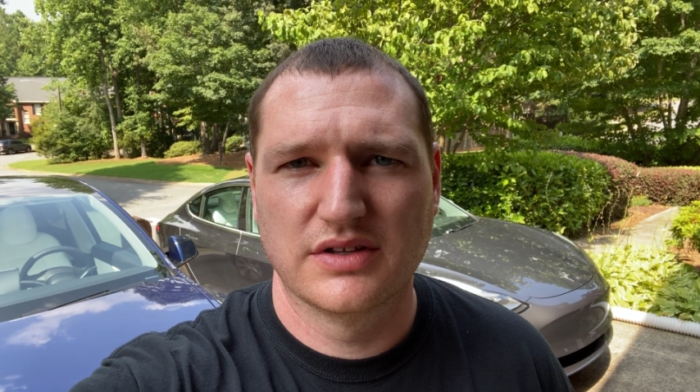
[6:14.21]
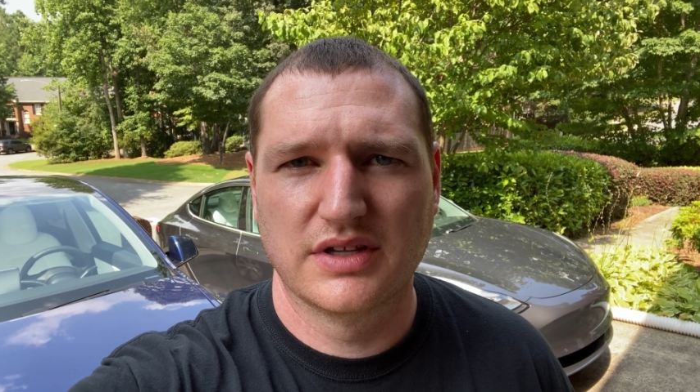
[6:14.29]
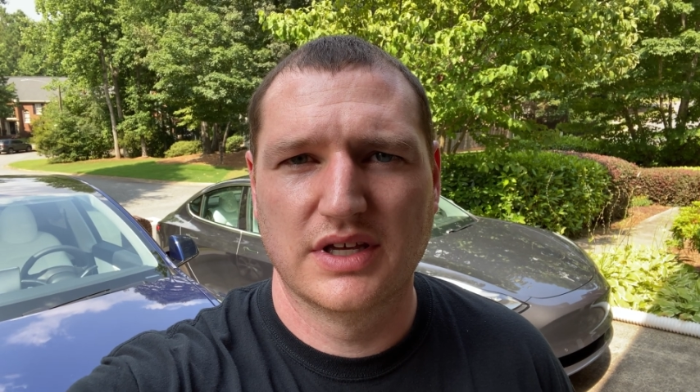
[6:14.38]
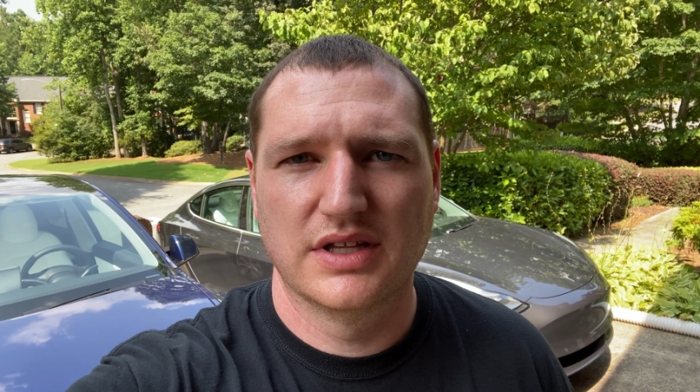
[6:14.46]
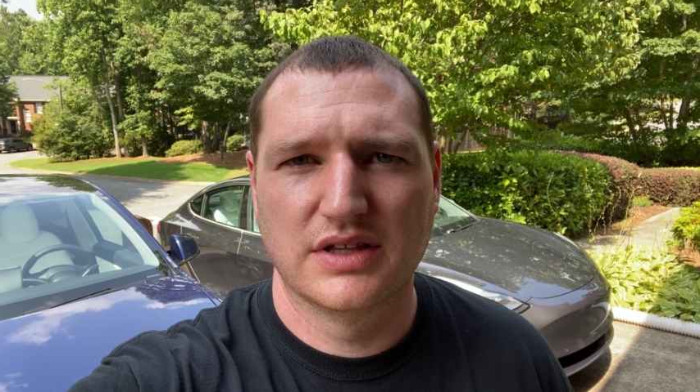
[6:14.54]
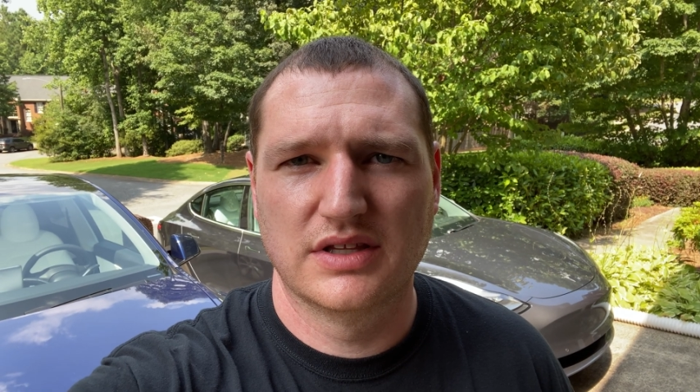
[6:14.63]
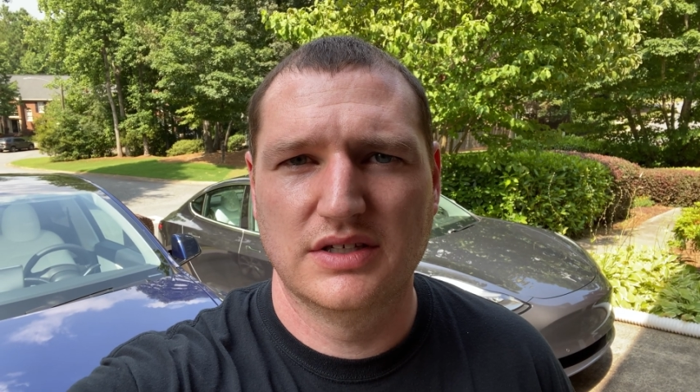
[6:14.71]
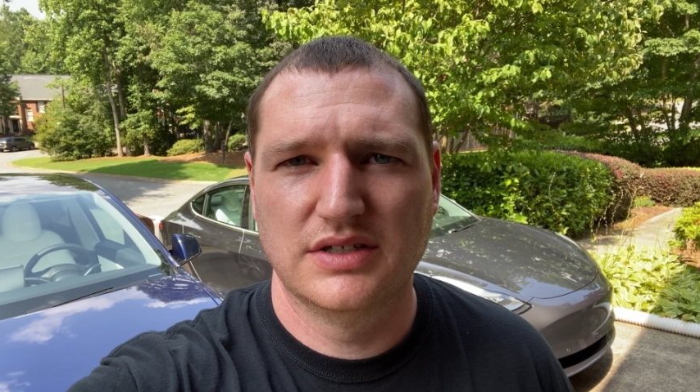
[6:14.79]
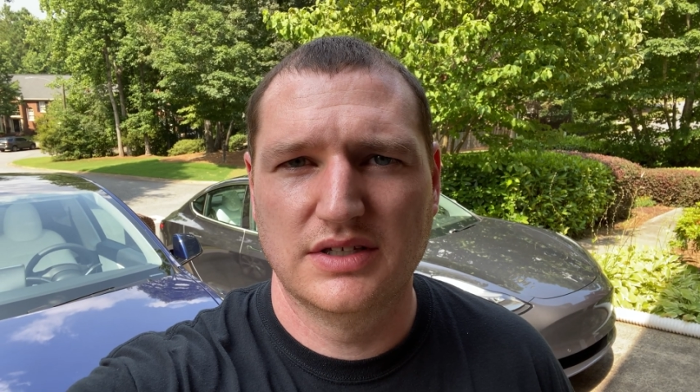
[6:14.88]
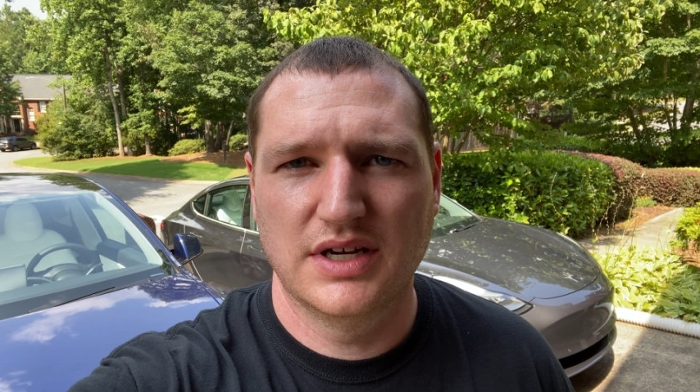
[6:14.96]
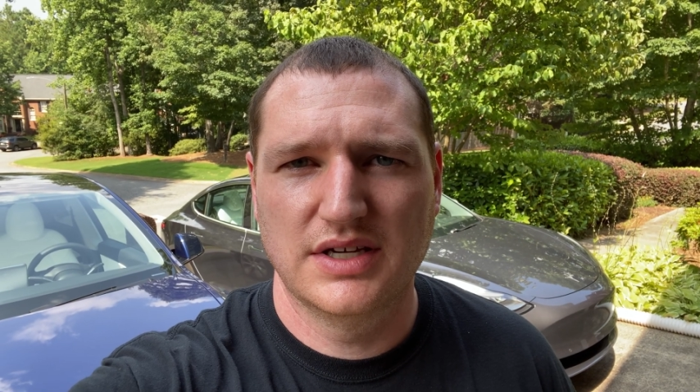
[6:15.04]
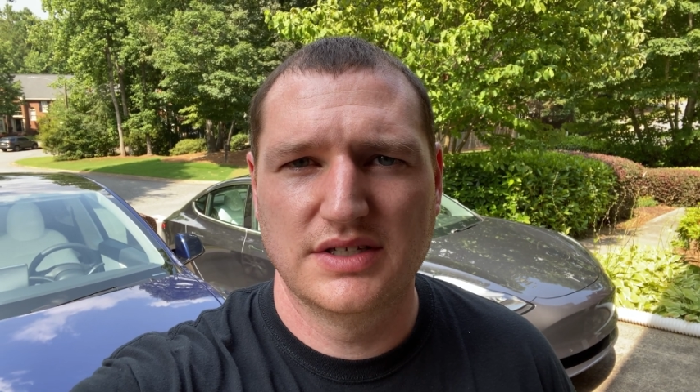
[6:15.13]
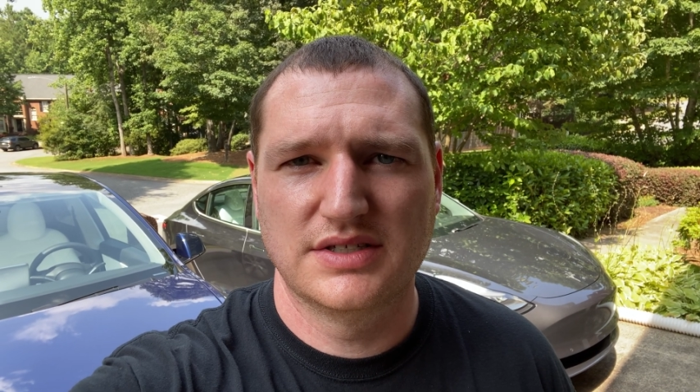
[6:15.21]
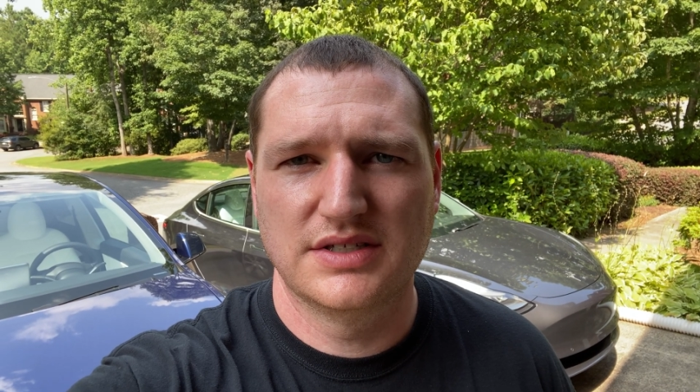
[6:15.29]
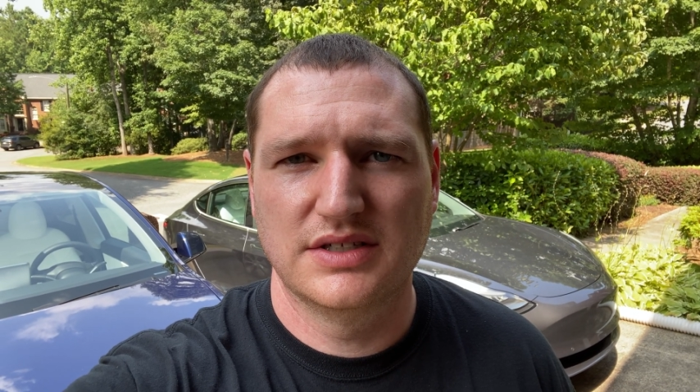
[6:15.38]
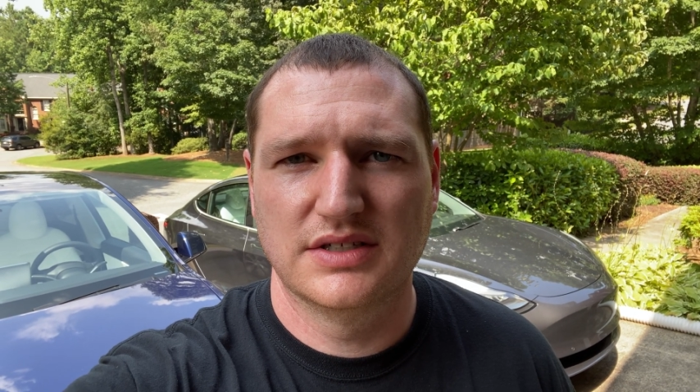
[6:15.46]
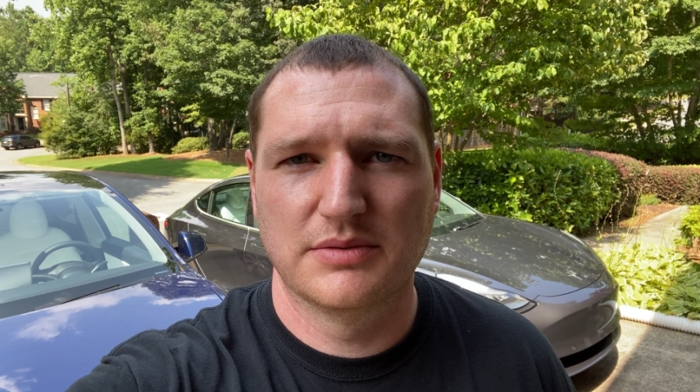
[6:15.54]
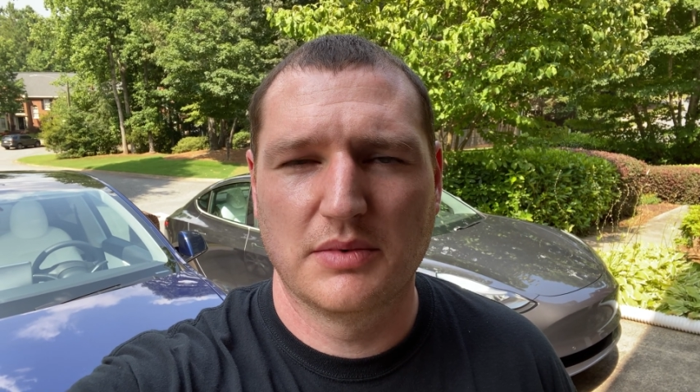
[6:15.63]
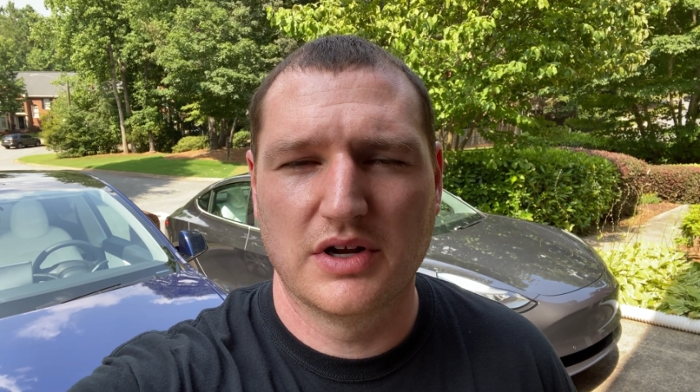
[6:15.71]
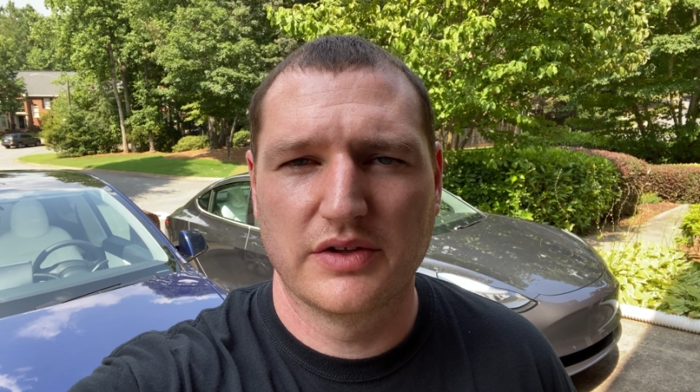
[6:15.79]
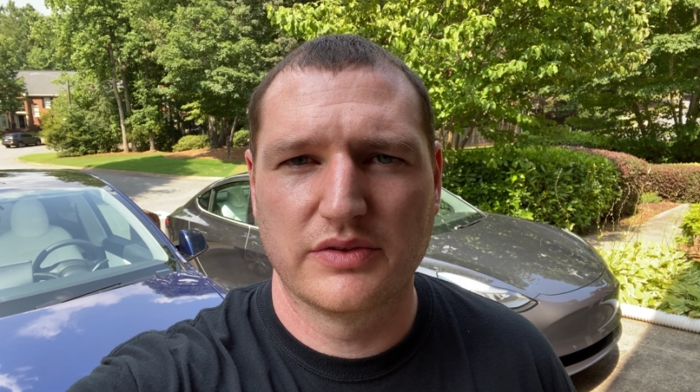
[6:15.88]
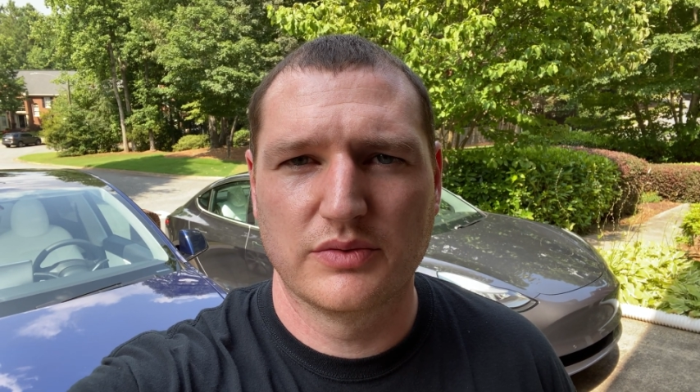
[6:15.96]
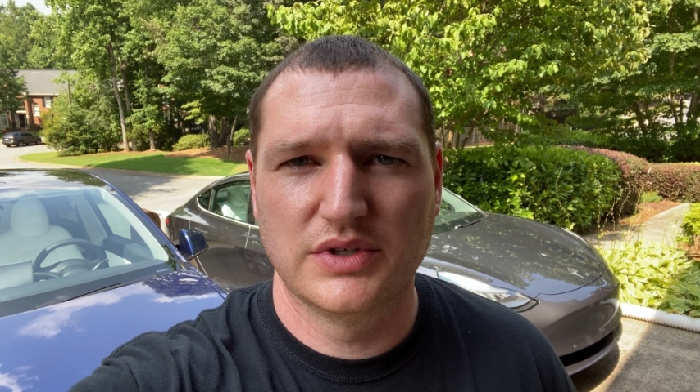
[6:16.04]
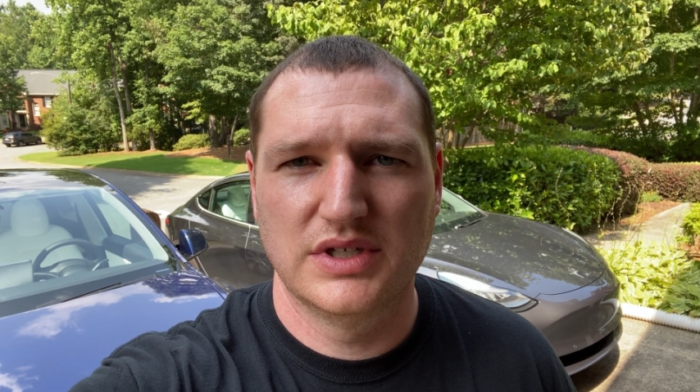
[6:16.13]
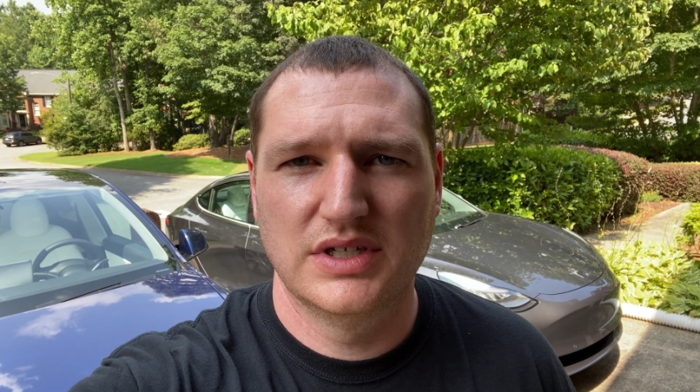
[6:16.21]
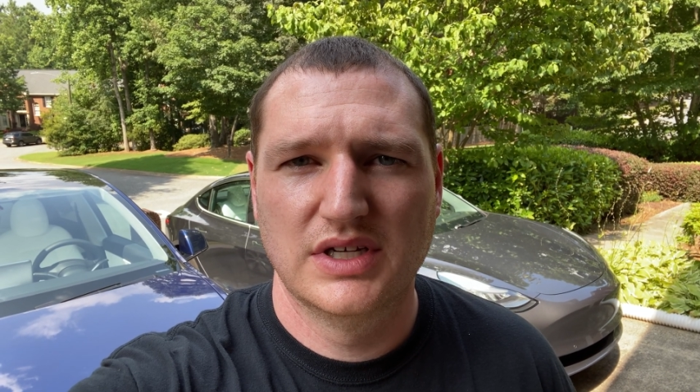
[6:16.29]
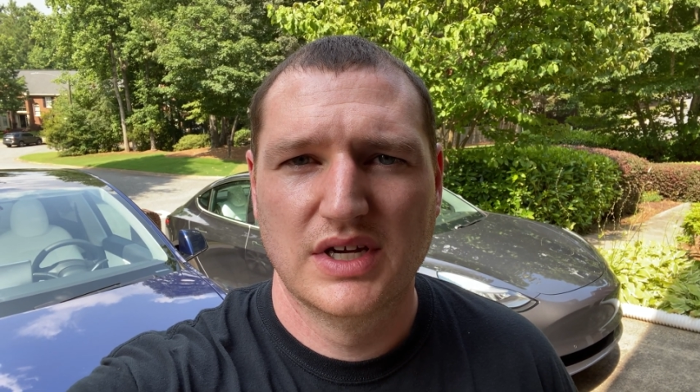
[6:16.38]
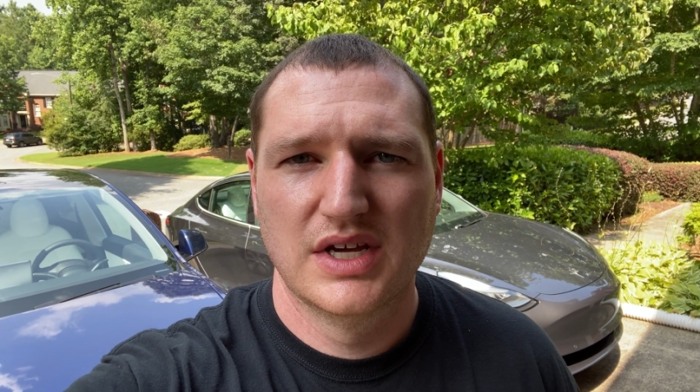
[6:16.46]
than the AC in the Model 3.